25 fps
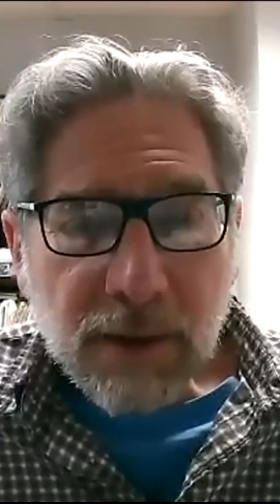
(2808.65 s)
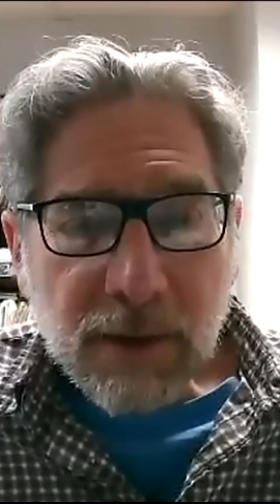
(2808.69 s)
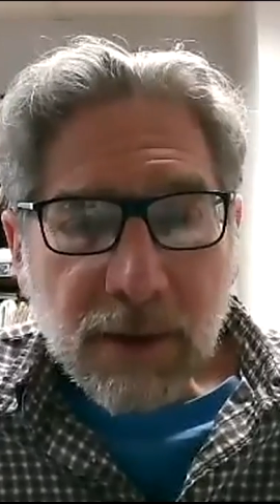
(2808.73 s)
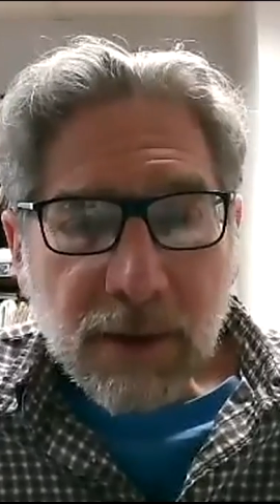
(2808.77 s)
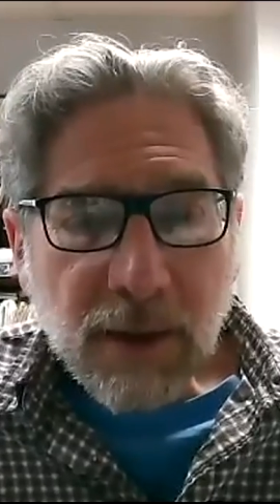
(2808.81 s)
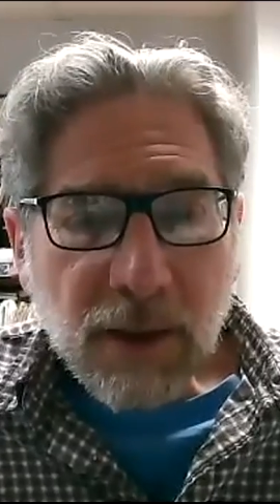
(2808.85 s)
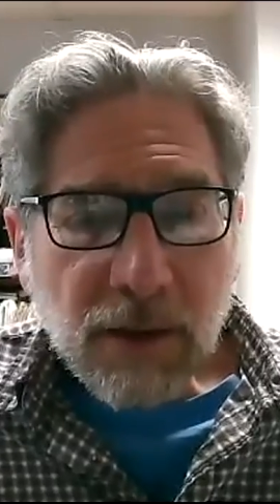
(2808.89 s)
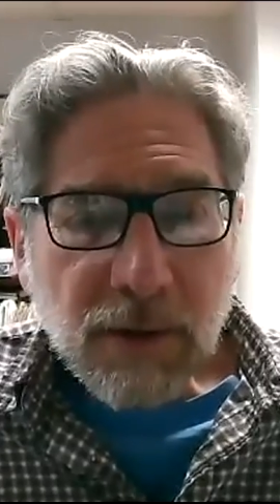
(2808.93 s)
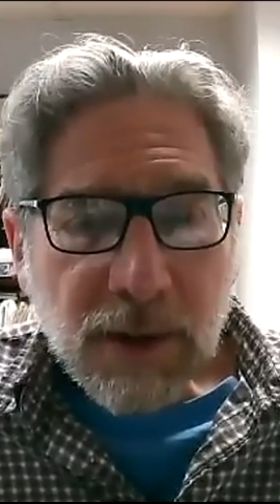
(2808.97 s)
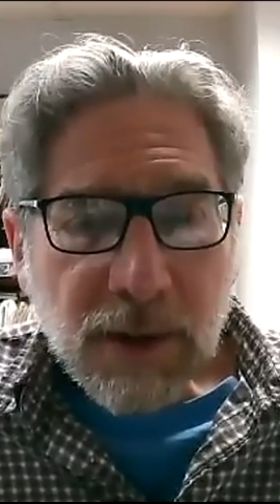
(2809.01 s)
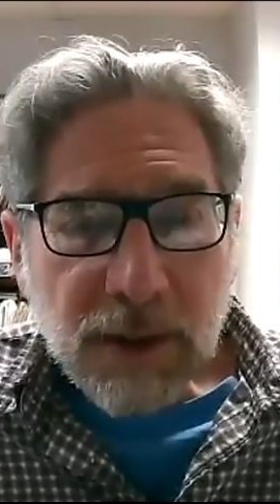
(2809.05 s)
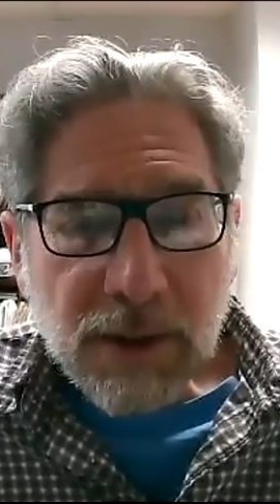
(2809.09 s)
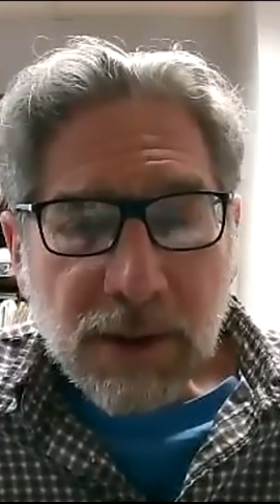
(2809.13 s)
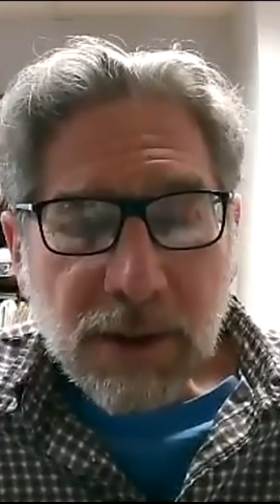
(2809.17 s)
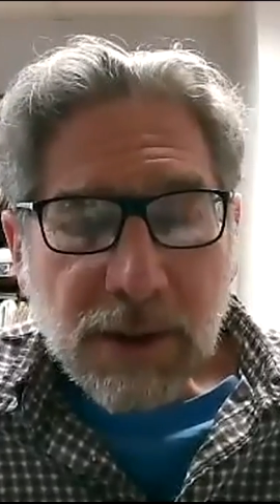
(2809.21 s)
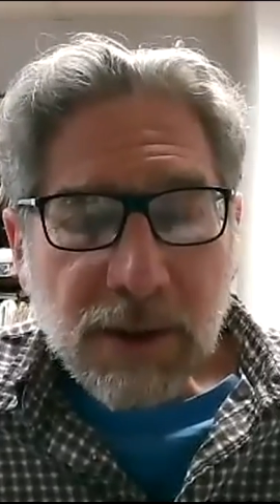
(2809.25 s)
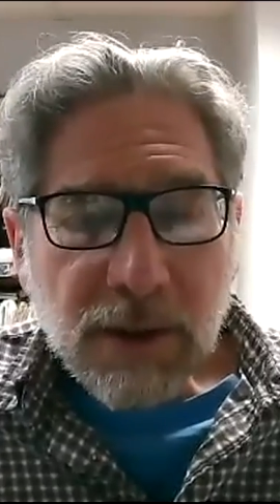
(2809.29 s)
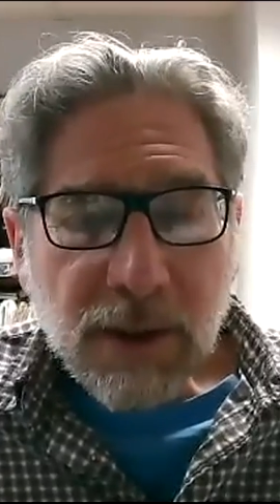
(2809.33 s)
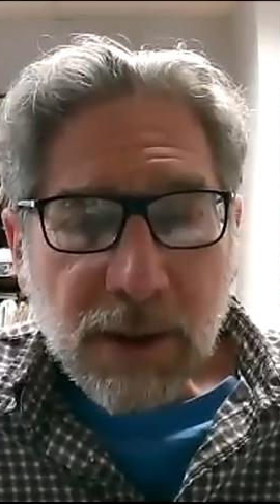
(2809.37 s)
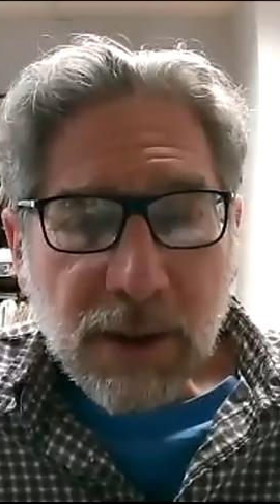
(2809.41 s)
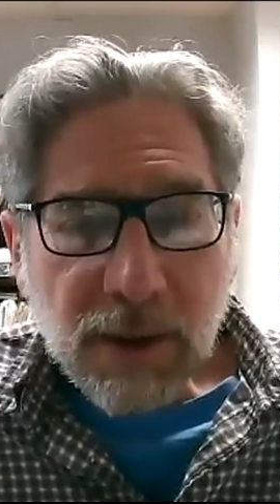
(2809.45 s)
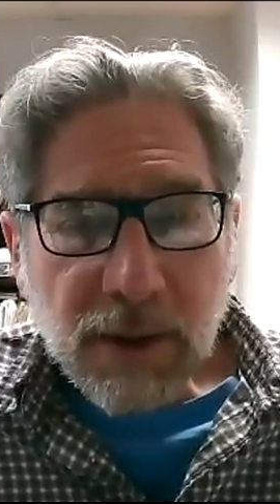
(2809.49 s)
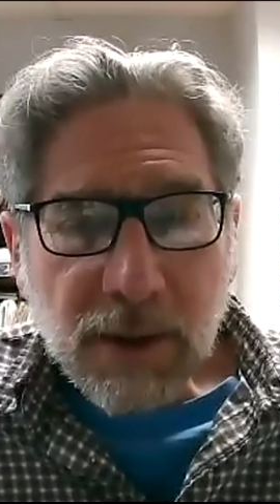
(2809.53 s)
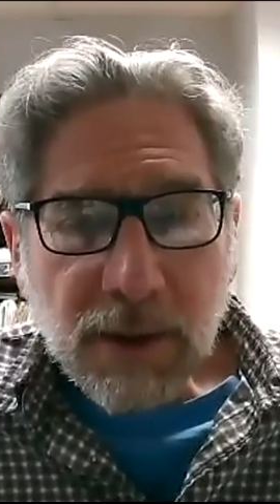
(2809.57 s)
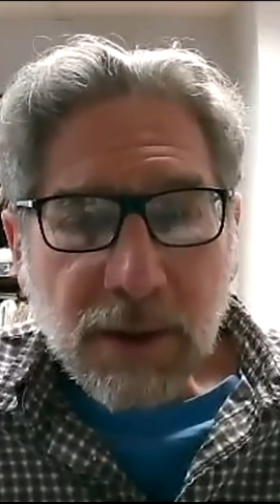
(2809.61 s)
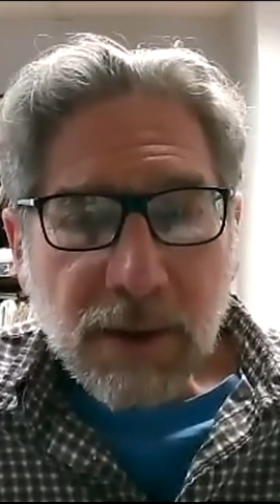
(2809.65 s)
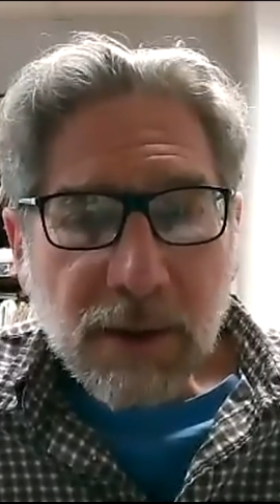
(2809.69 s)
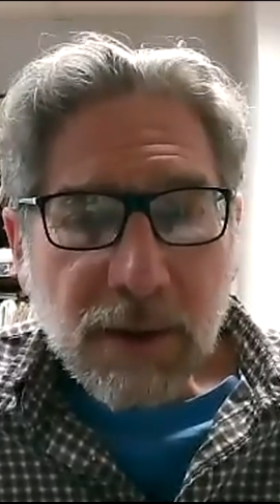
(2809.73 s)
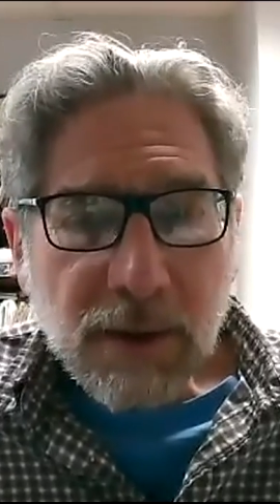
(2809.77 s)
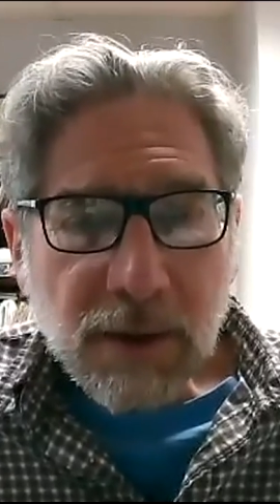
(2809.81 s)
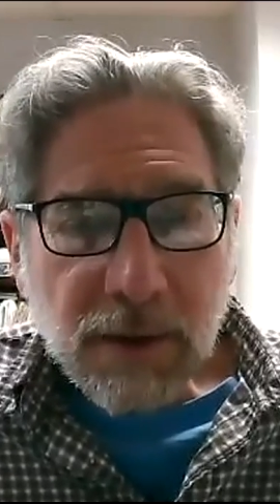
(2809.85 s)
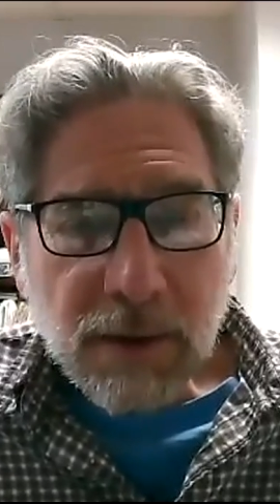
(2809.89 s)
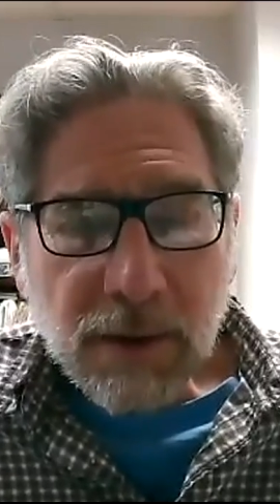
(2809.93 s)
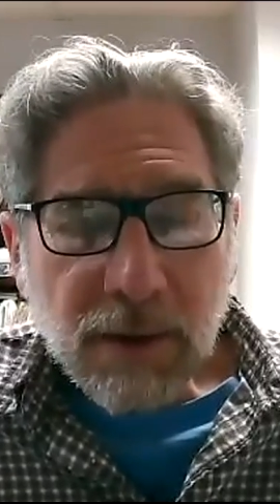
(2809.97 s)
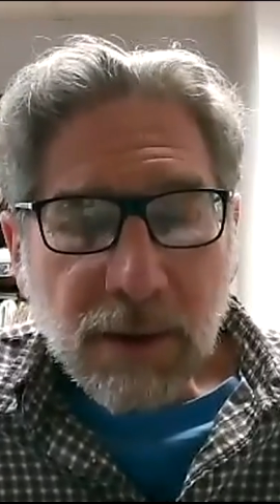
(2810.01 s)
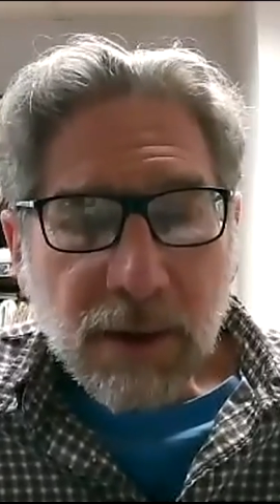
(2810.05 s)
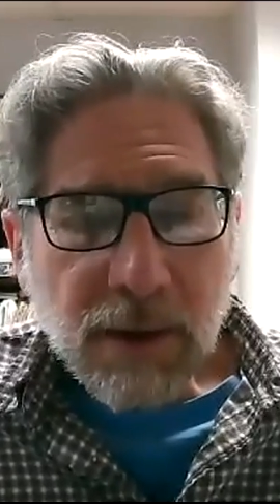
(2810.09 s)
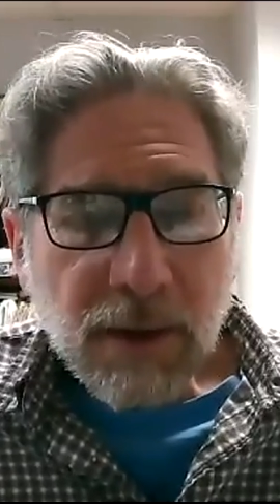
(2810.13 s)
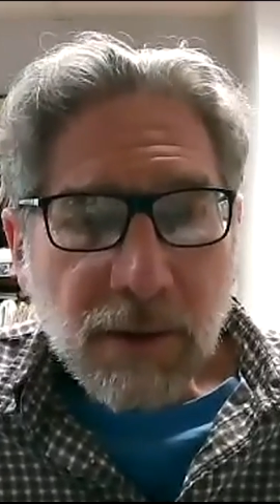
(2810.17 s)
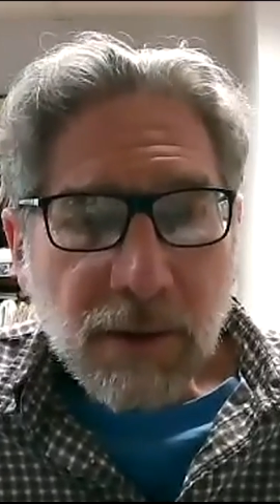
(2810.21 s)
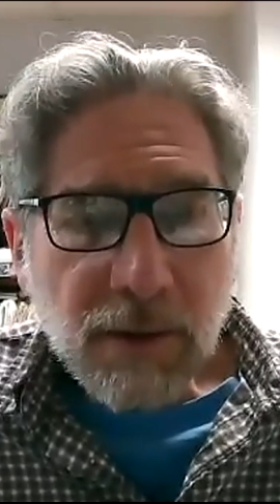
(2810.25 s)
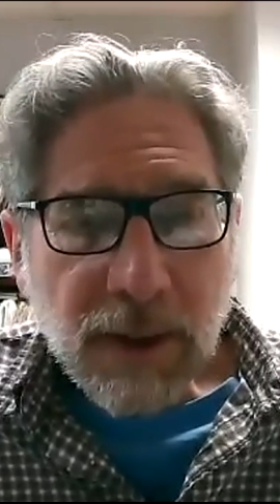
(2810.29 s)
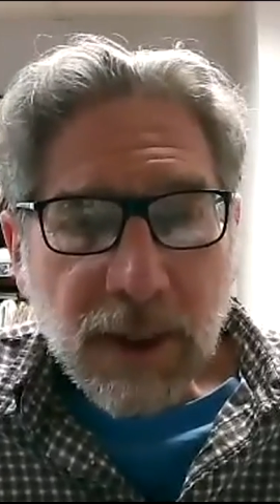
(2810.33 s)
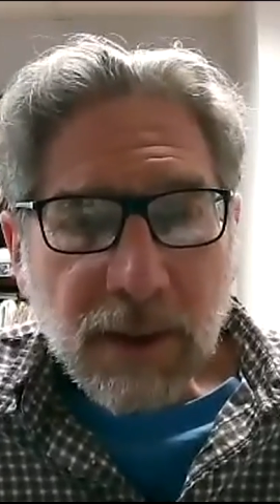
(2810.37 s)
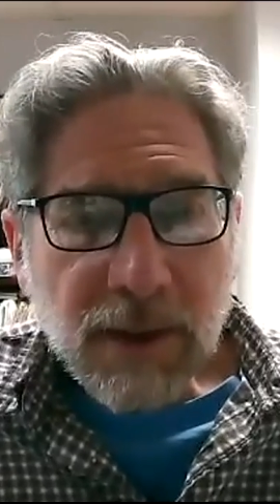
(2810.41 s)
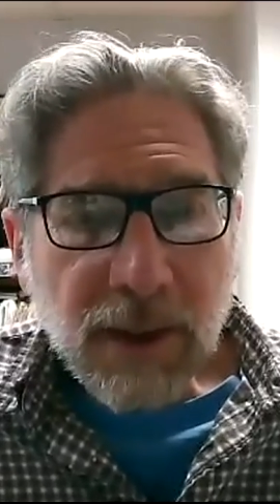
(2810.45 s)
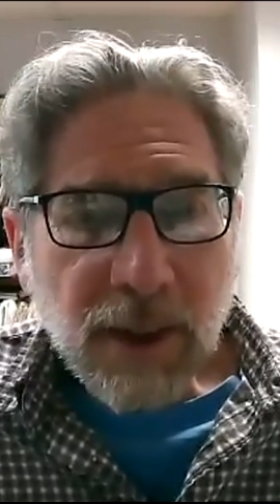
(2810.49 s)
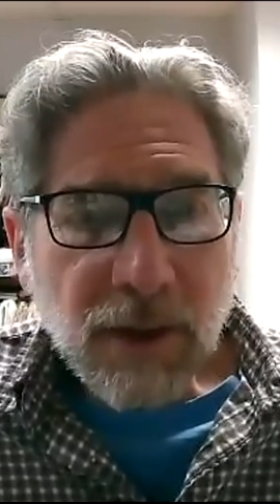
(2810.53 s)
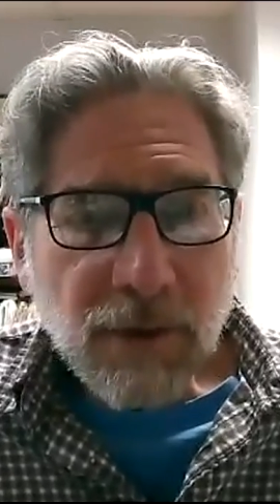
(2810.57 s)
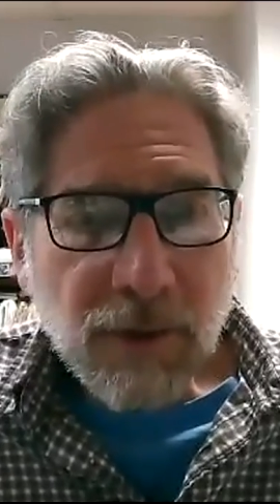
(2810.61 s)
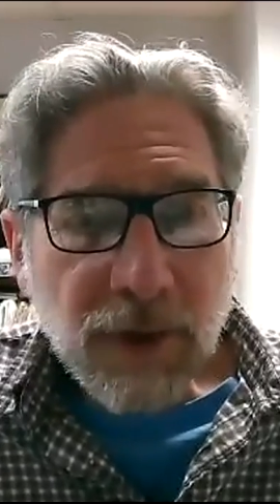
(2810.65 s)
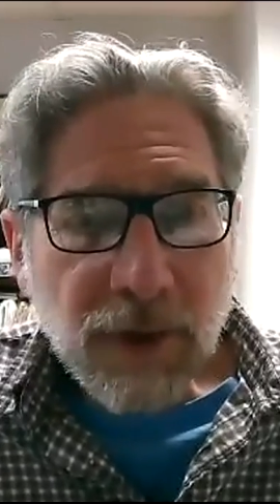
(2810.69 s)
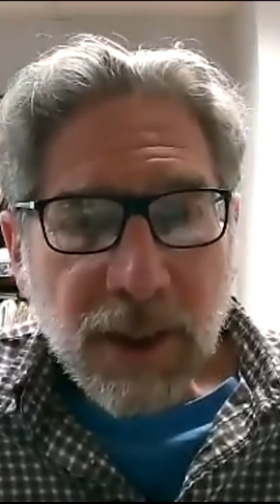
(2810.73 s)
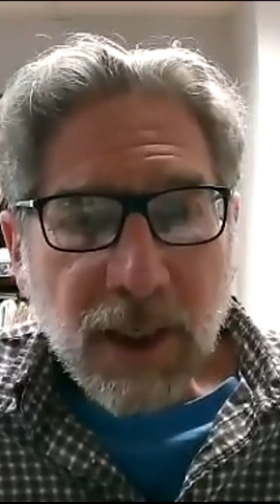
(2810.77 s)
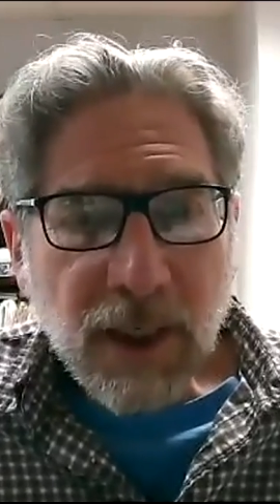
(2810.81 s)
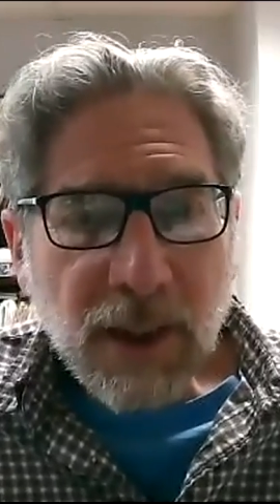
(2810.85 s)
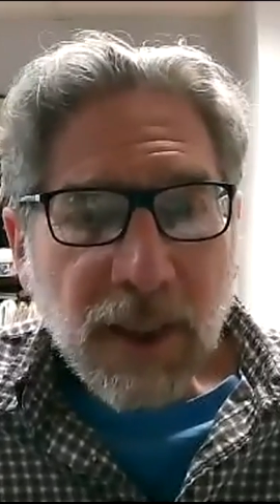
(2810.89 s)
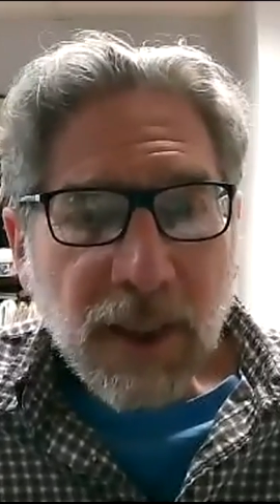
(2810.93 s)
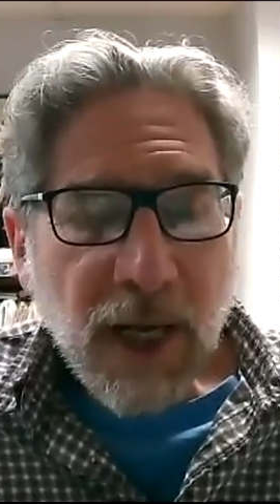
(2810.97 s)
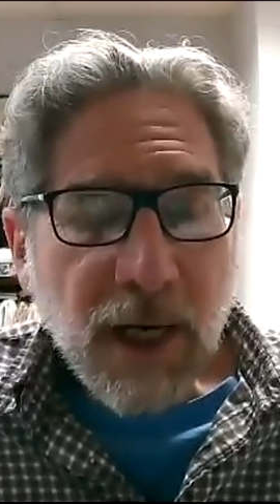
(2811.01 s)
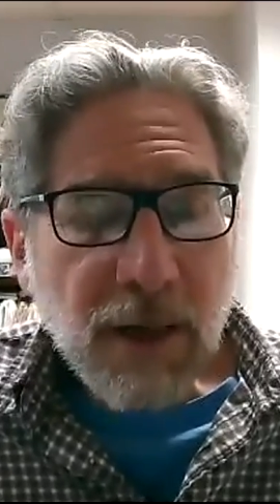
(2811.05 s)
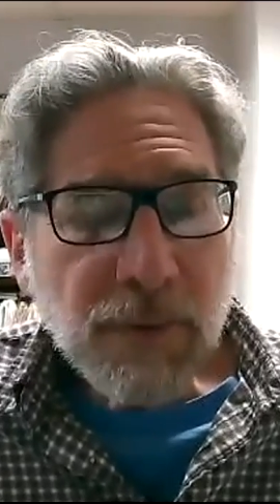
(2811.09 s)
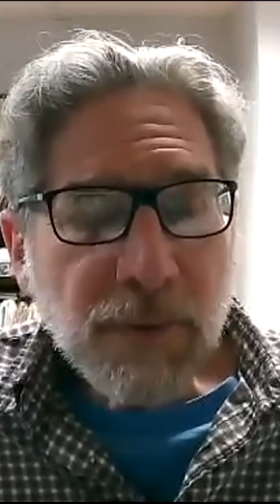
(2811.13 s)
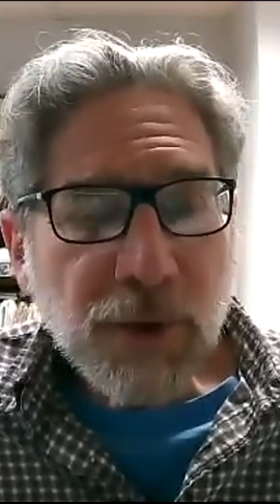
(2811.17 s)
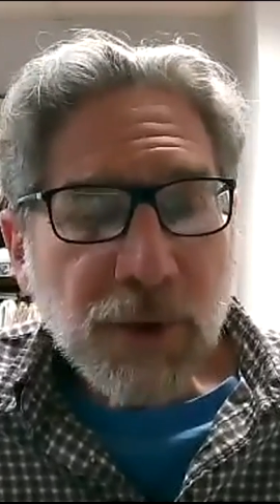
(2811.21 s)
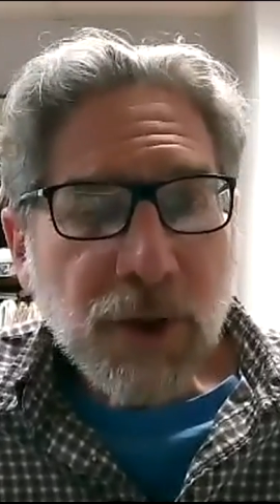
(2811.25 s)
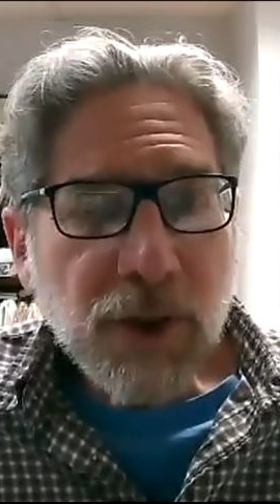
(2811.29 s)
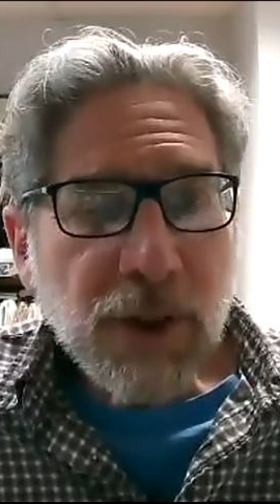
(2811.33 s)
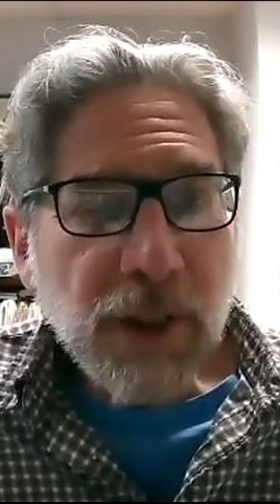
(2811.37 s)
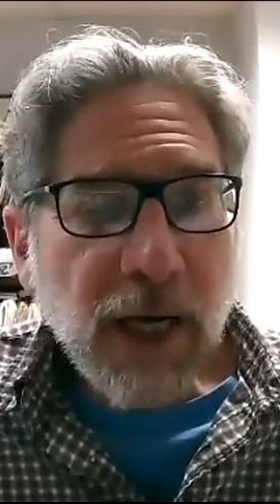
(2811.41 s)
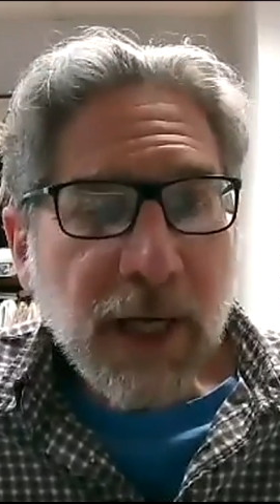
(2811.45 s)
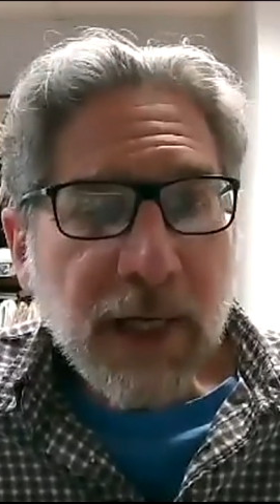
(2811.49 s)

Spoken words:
in a neighborhood,